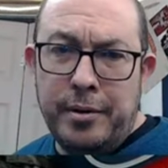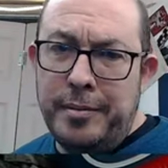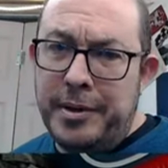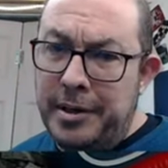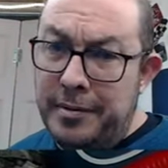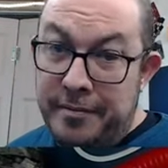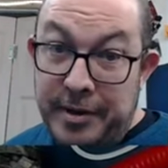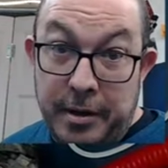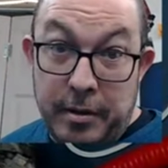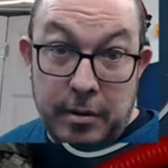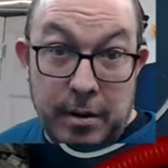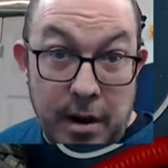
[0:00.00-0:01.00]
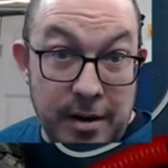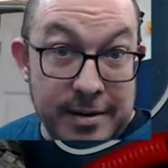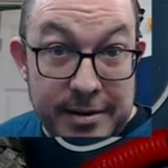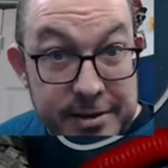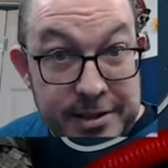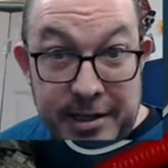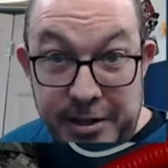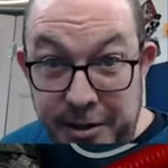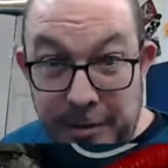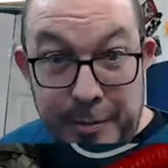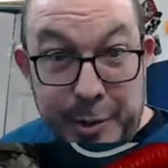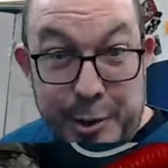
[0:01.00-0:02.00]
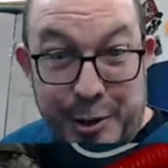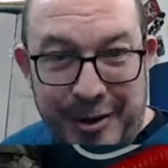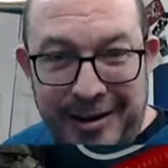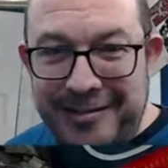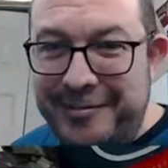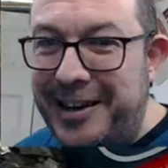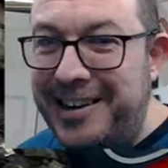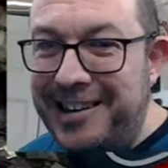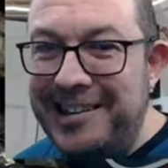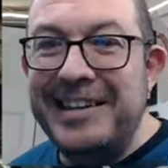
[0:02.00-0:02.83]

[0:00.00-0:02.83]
be it a video card that sets your computer on fire.